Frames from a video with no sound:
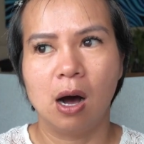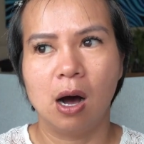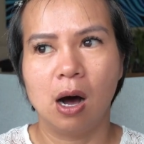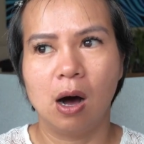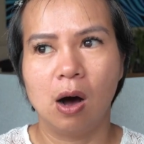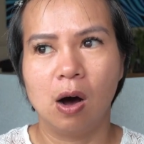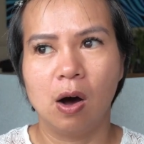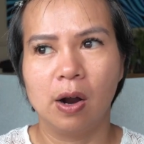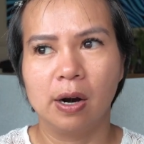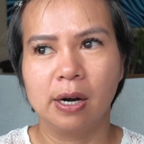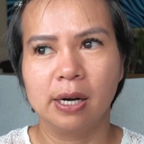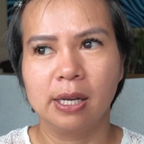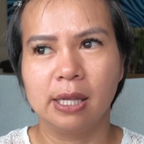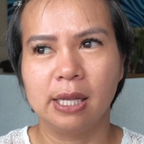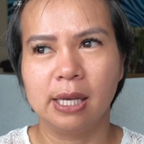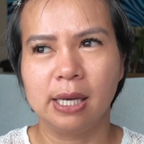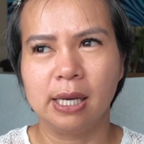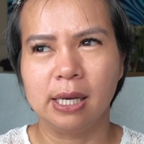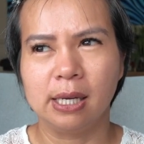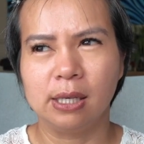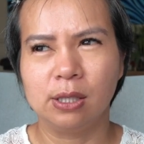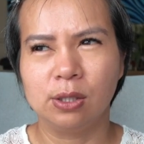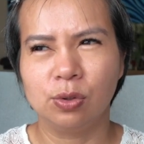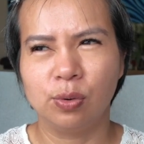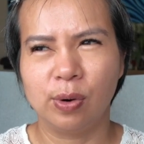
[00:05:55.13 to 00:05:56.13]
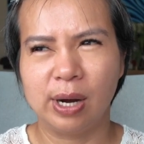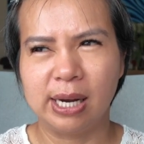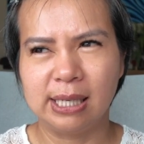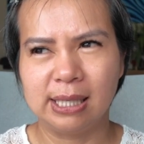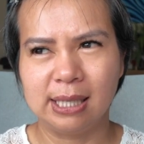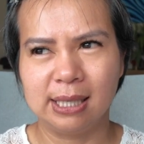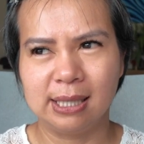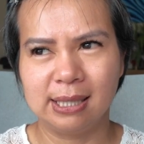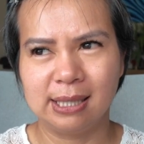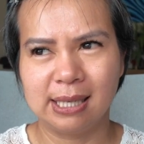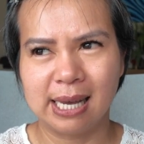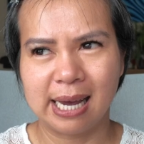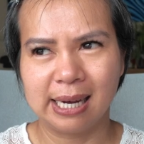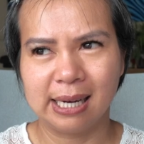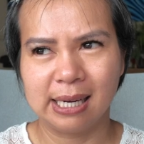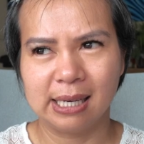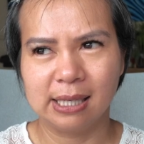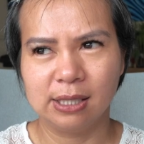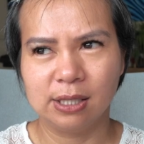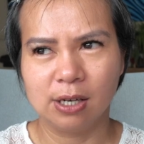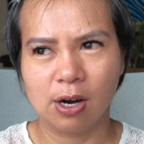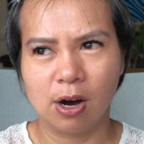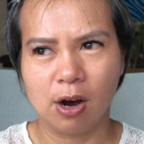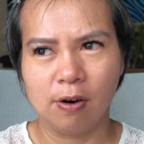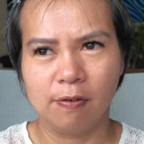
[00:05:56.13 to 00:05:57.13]
on the
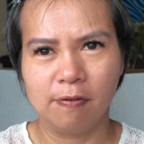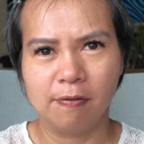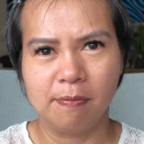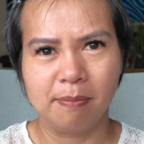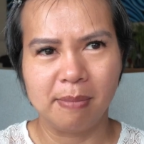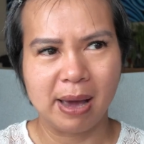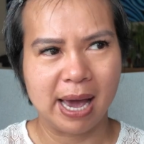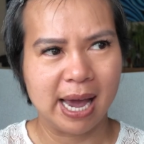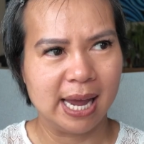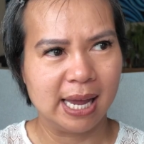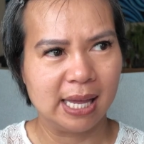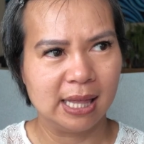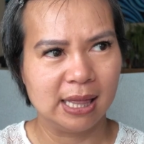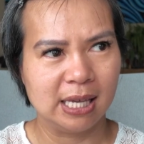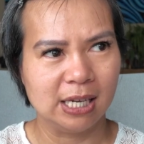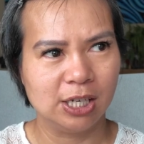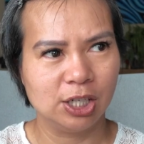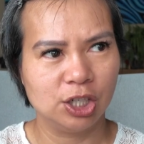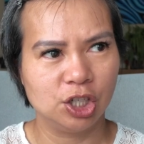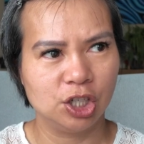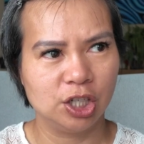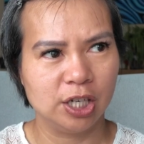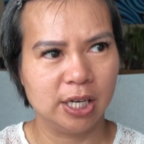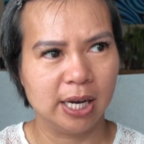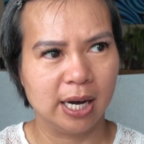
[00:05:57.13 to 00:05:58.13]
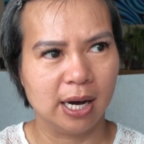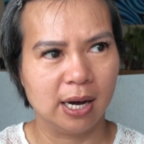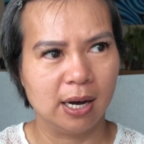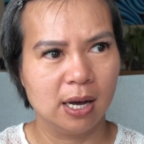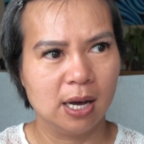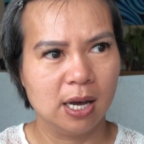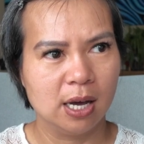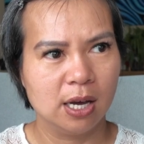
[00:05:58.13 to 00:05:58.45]
22nd of May this year,